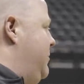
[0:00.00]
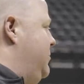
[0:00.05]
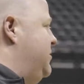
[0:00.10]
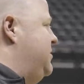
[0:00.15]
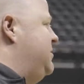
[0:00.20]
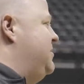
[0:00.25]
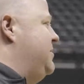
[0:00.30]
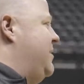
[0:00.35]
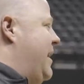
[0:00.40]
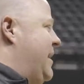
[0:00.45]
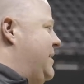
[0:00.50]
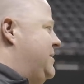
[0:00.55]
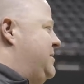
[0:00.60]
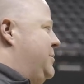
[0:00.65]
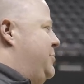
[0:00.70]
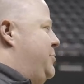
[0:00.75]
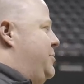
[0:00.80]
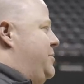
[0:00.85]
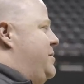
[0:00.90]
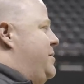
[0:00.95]
Just kind of
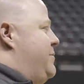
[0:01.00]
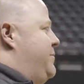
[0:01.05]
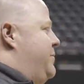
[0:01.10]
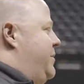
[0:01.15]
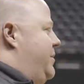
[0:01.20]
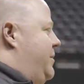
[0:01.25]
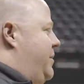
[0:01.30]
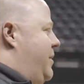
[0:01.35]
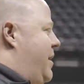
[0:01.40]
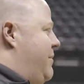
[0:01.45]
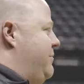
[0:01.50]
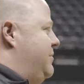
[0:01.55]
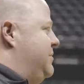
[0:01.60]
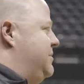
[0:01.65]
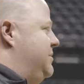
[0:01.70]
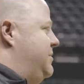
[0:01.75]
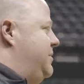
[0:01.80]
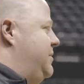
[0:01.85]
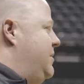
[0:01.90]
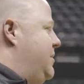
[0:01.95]
something different. And
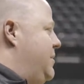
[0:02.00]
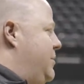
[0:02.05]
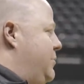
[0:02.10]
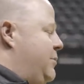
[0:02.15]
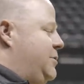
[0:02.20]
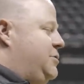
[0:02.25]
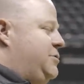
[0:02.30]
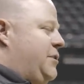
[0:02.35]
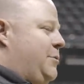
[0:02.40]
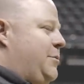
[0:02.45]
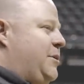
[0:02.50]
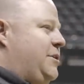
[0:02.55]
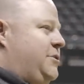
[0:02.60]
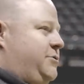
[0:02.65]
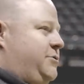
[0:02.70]
obviously we try to be